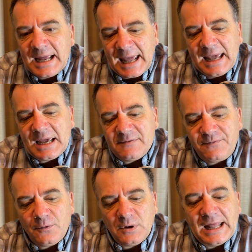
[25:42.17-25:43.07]
and
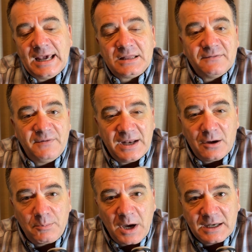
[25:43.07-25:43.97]
full-length
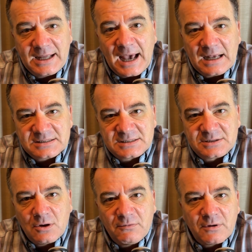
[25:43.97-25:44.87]
video podcasts
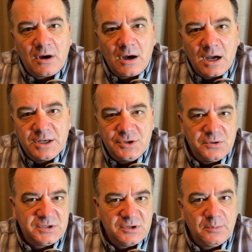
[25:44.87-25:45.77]
over on
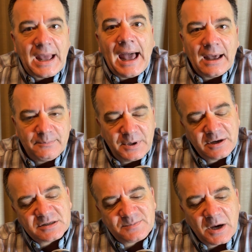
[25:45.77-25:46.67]
YouTube at
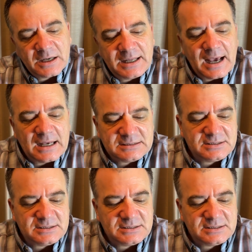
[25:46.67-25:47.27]
Pickers Podcast.